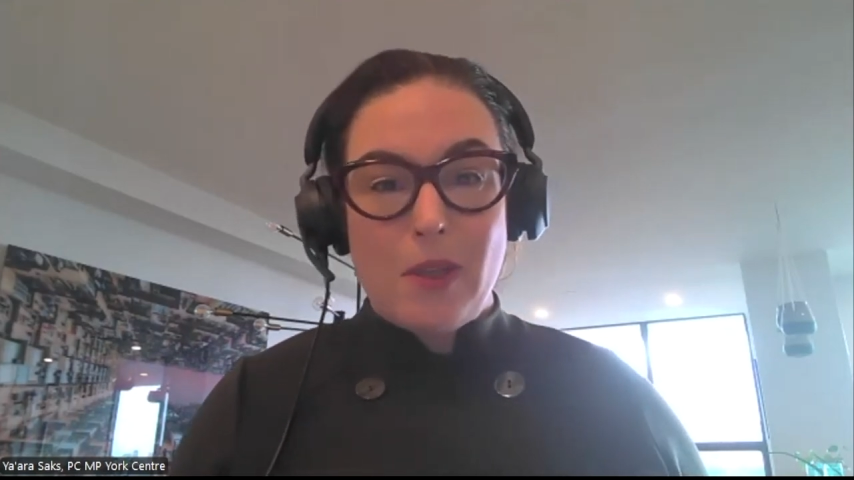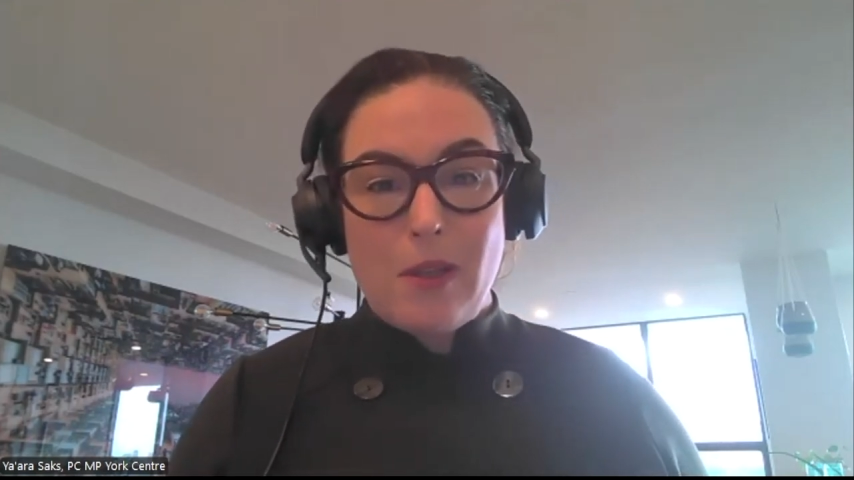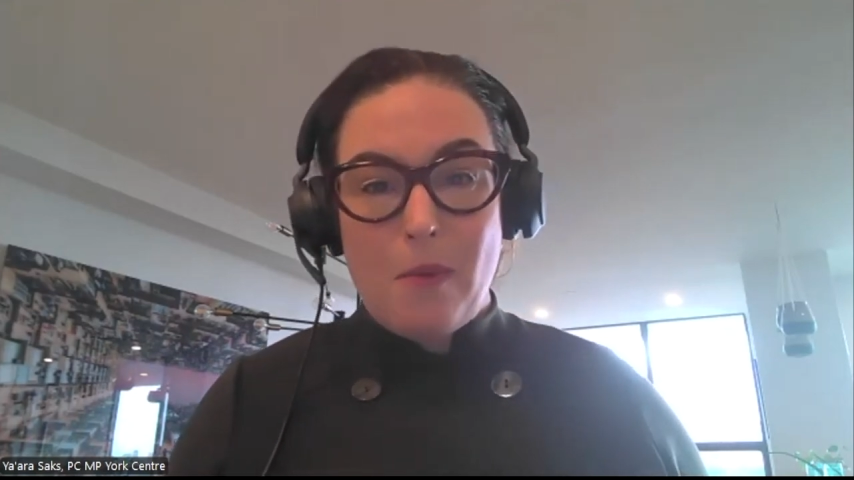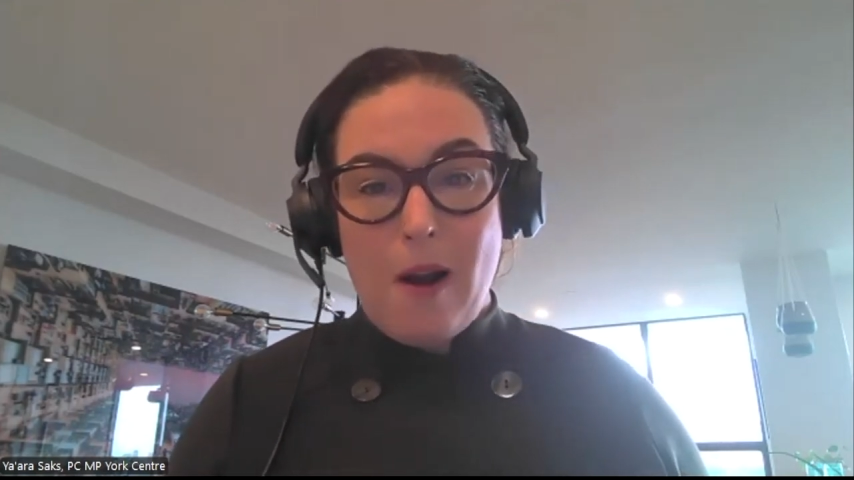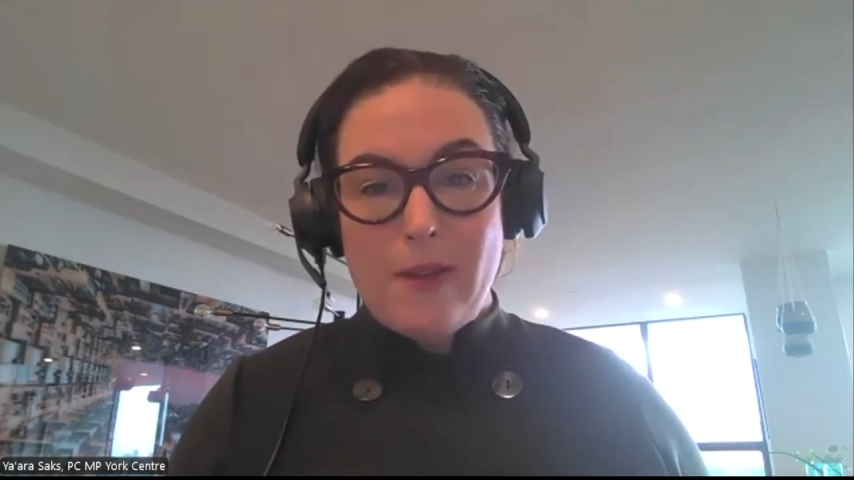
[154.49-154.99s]
in
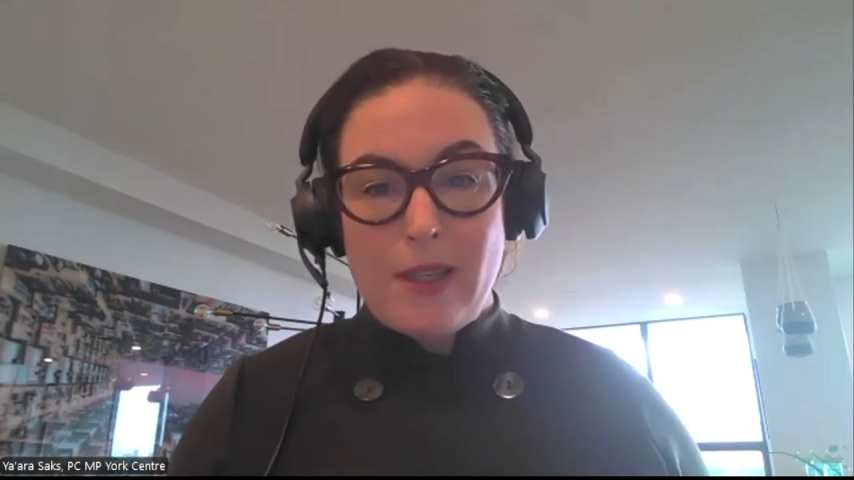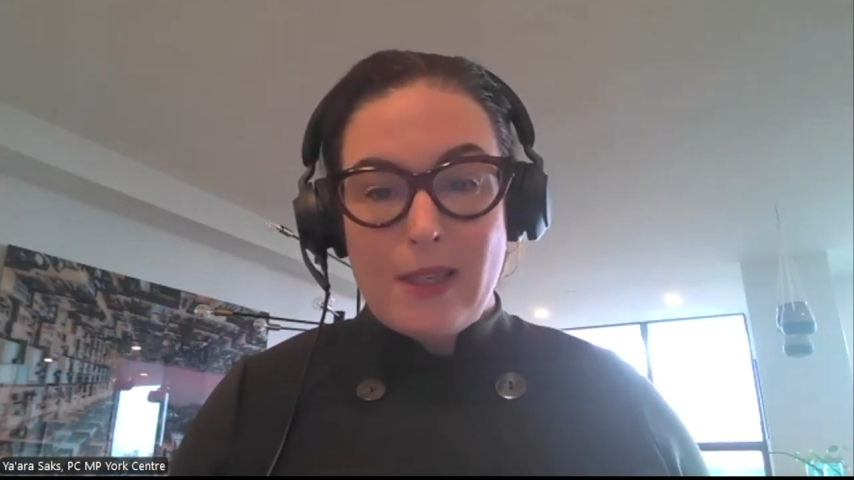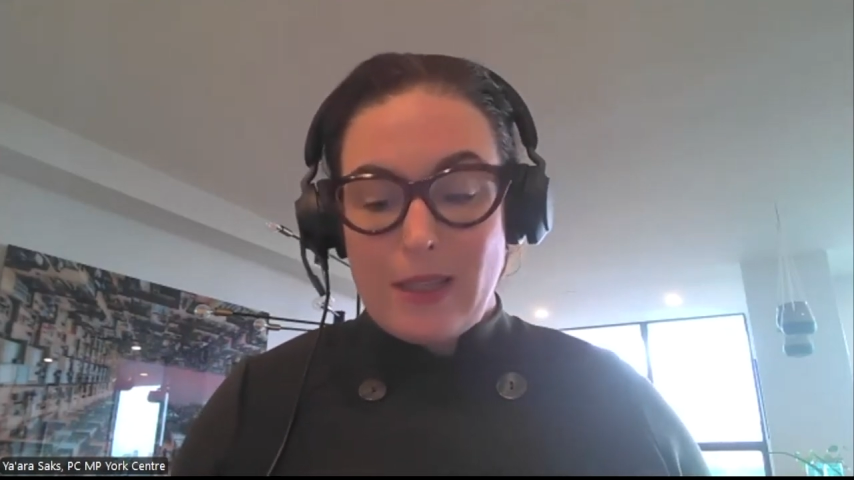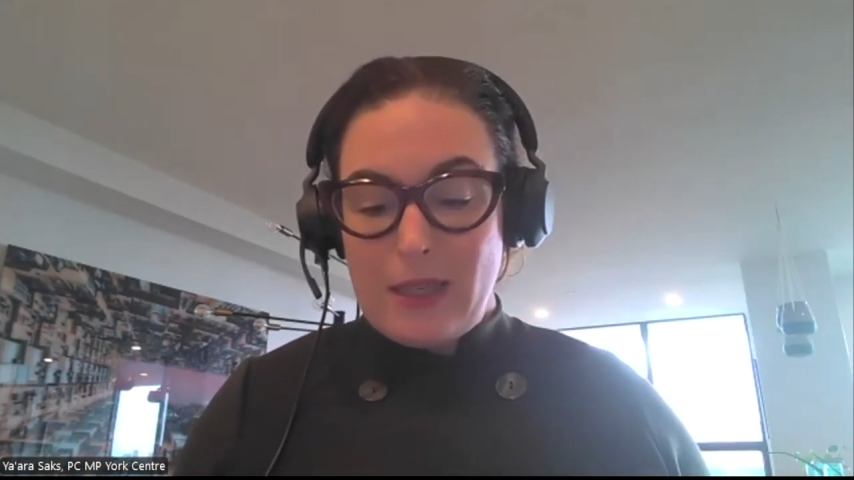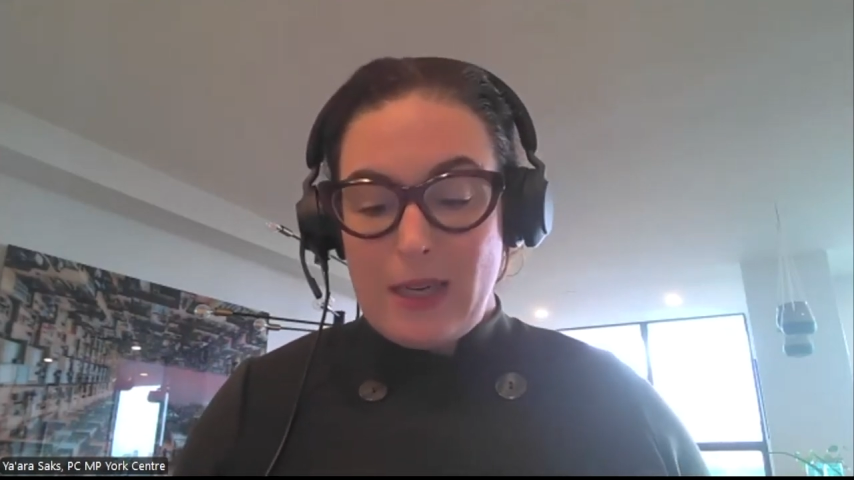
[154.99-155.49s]
the
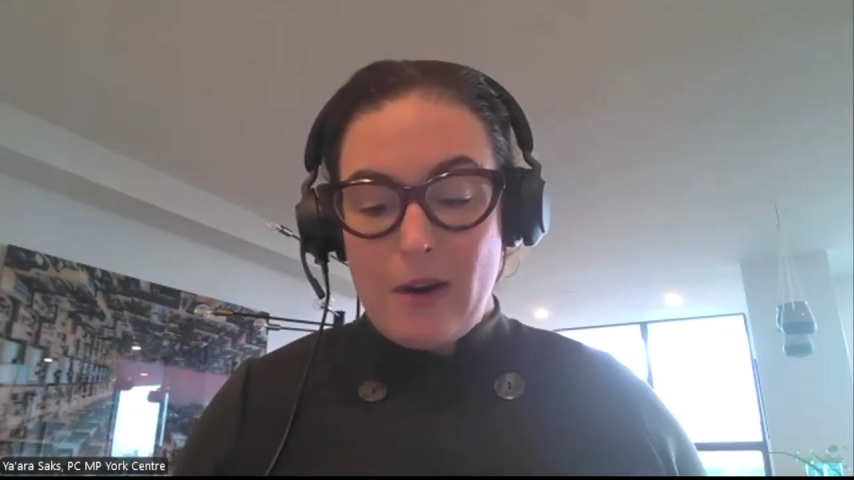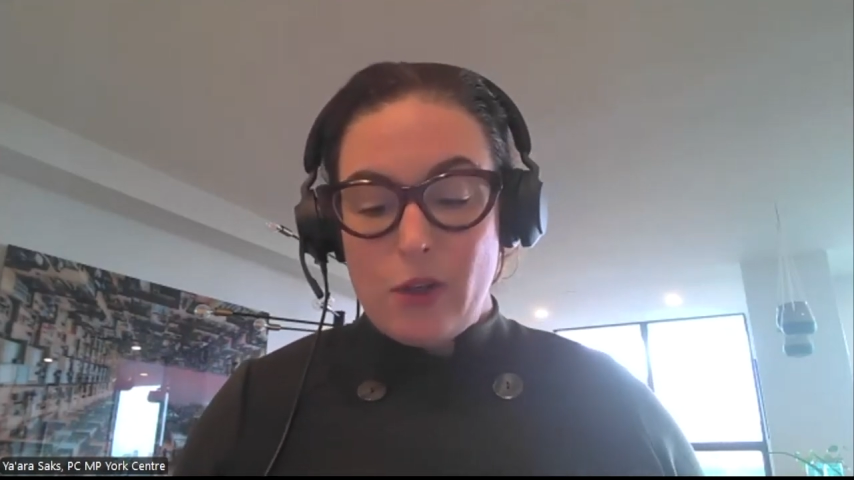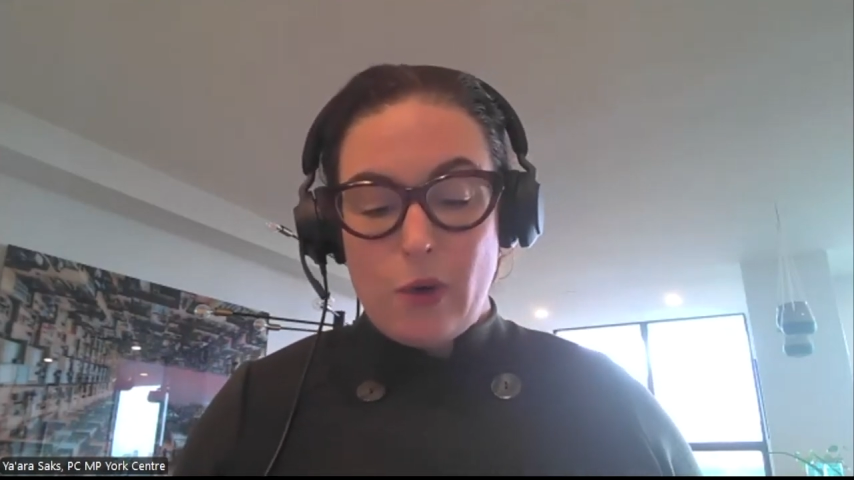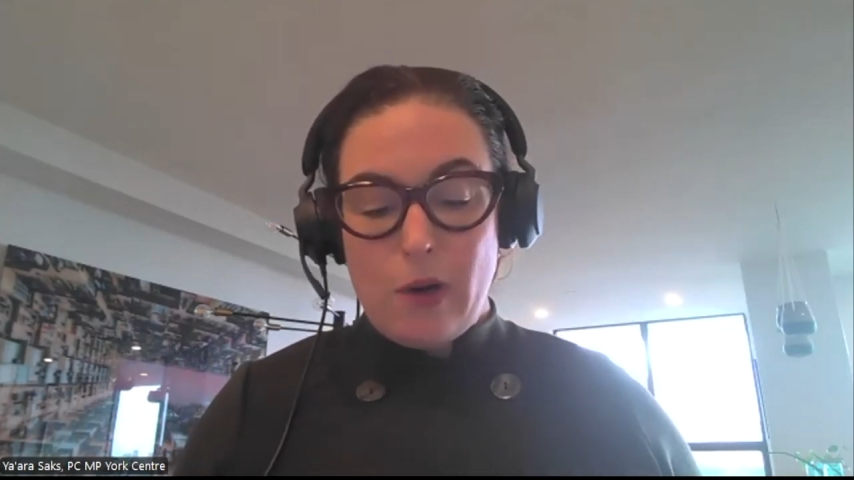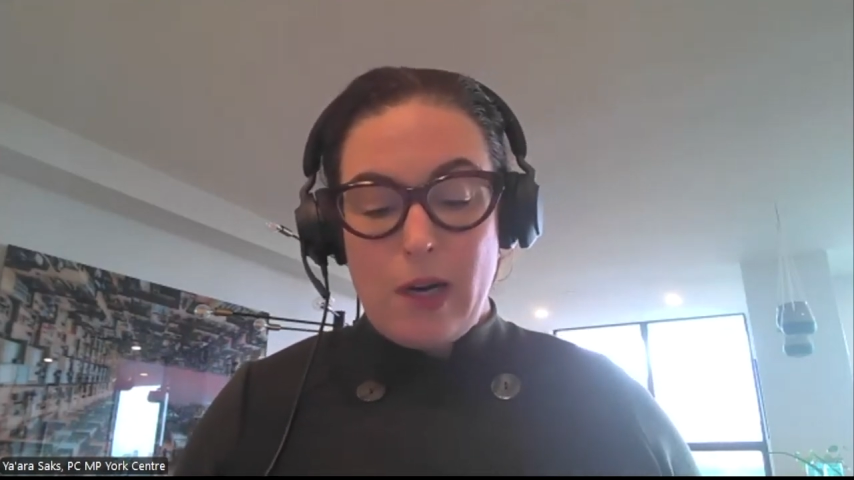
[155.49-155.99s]
provinces and
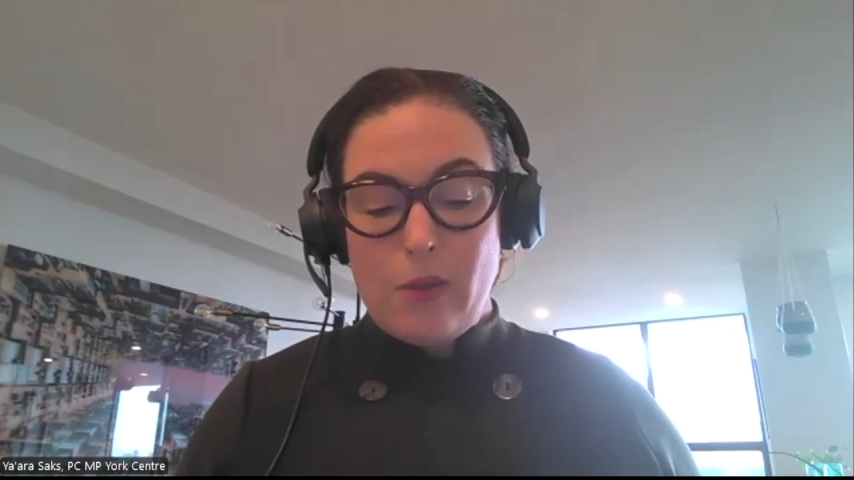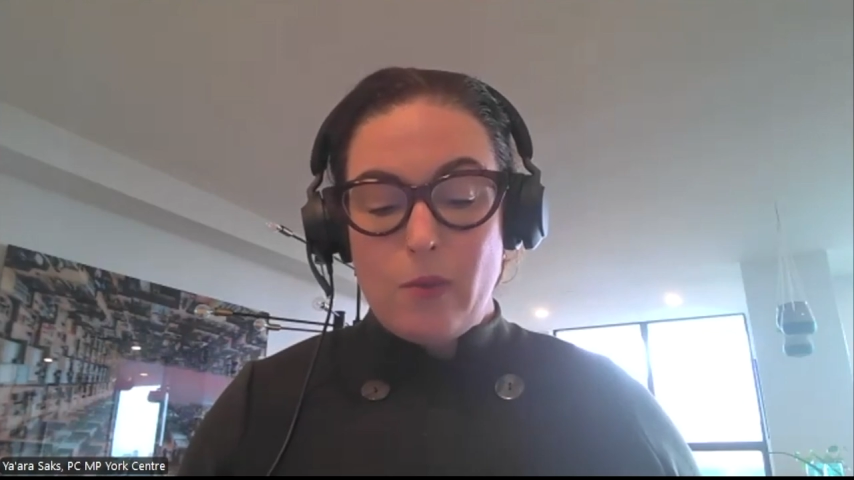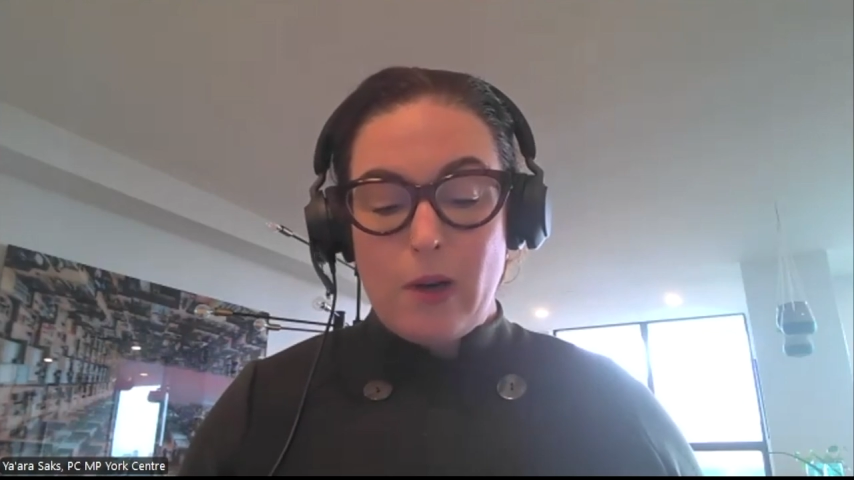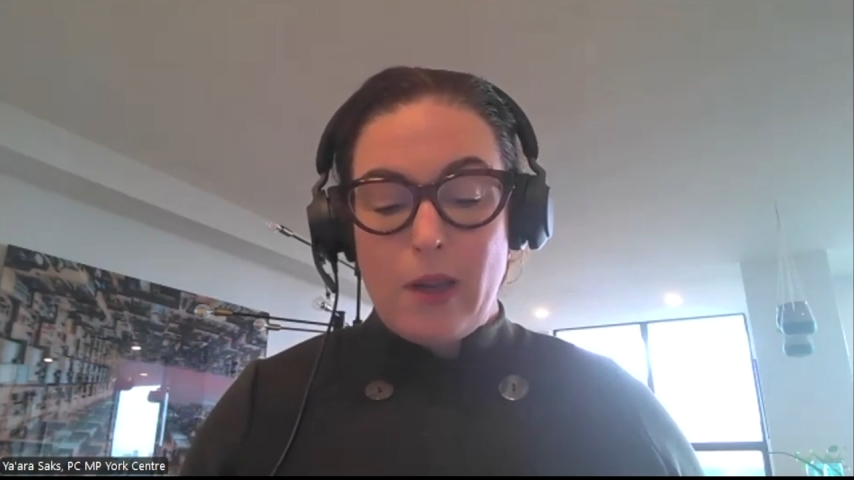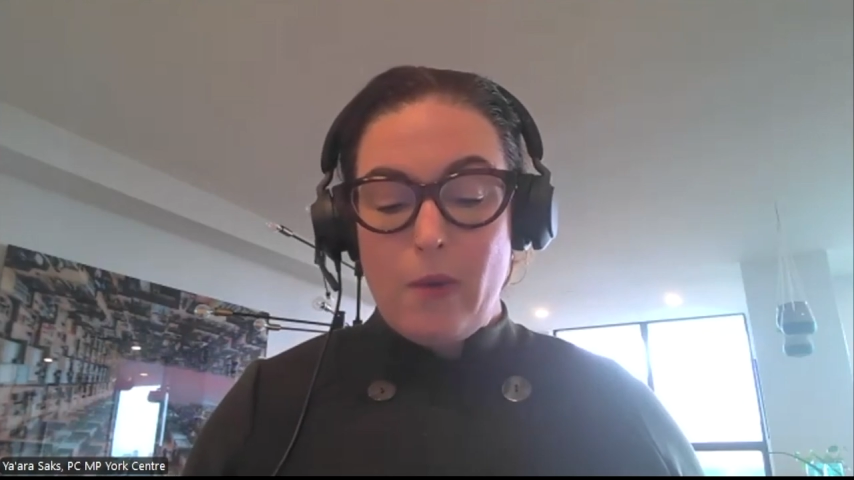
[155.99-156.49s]
territories,
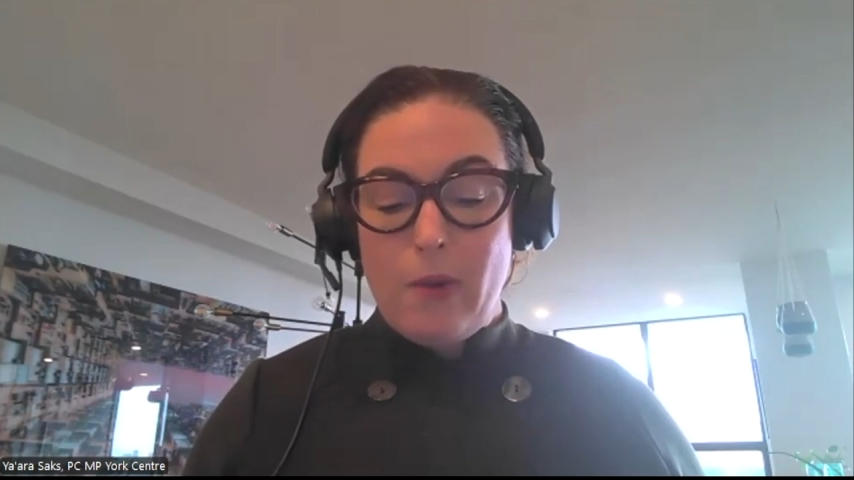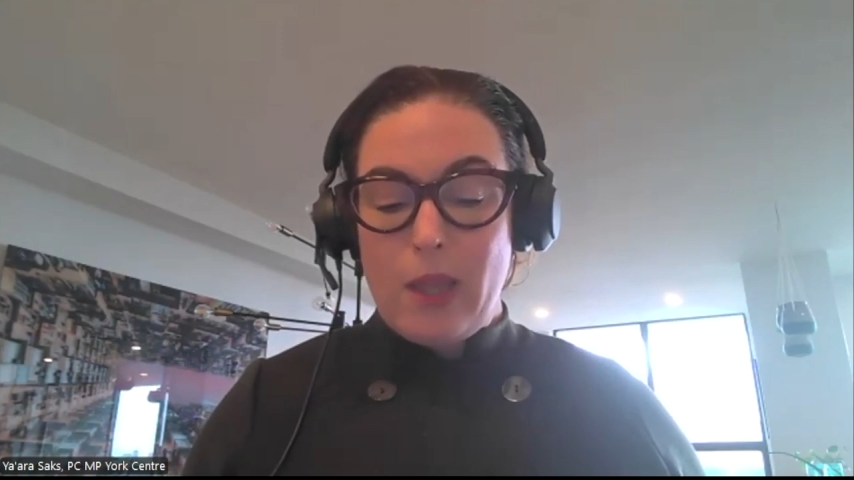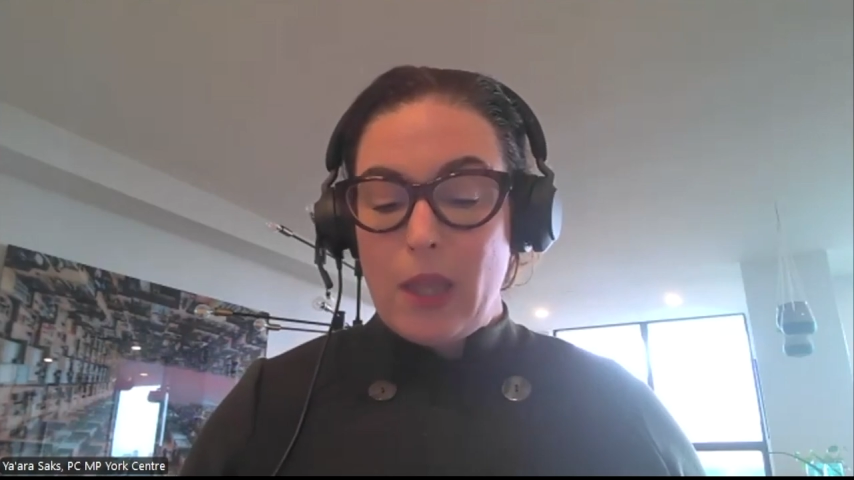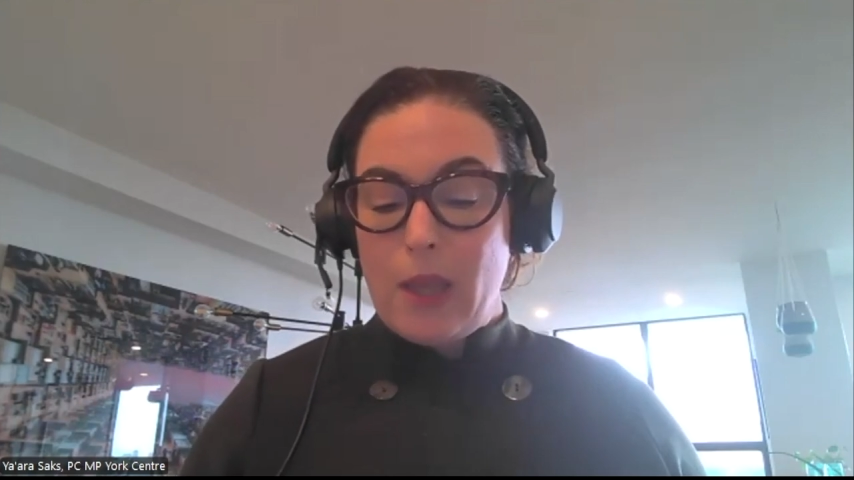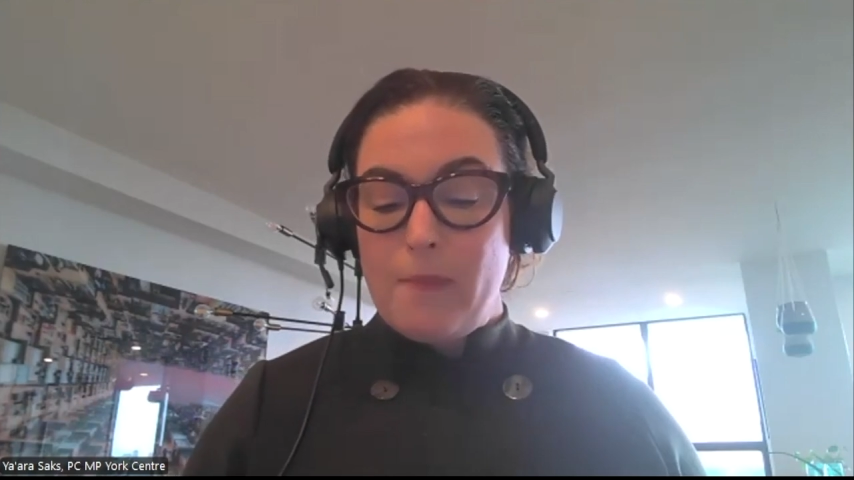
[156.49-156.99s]
working with